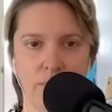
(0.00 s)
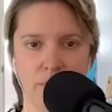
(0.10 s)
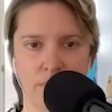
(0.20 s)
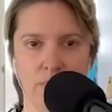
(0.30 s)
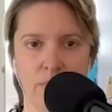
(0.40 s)

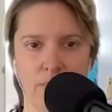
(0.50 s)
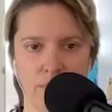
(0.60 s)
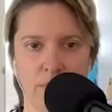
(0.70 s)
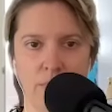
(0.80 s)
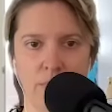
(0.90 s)

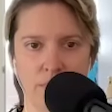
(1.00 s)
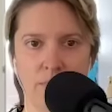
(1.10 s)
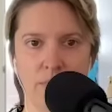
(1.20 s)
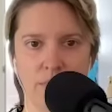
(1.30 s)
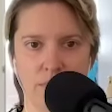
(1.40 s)

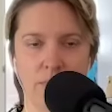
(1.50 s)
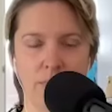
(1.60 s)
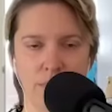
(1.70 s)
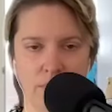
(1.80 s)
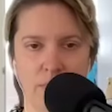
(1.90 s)

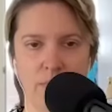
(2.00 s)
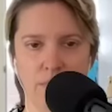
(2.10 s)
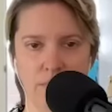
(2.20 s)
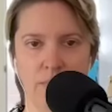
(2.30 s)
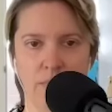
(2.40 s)

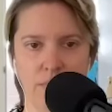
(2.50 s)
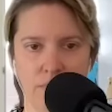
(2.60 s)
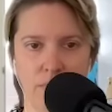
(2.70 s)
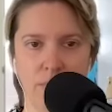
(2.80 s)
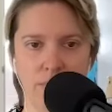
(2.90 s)

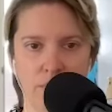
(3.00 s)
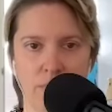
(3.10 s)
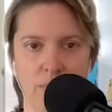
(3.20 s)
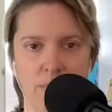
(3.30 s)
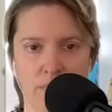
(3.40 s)

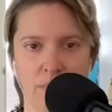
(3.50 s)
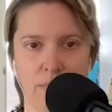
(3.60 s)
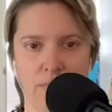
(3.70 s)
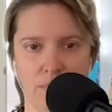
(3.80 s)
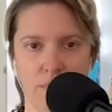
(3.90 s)

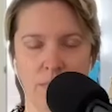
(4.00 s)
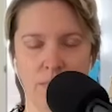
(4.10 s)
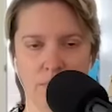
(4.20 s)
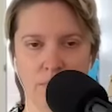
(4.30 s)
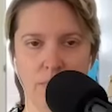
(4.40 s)

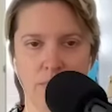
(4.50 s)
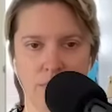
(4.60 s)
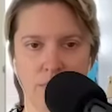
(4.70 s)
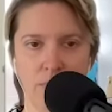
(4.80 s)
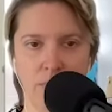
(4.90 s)

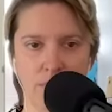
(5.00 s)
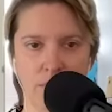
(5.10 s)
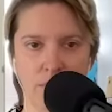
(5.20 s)
(silent)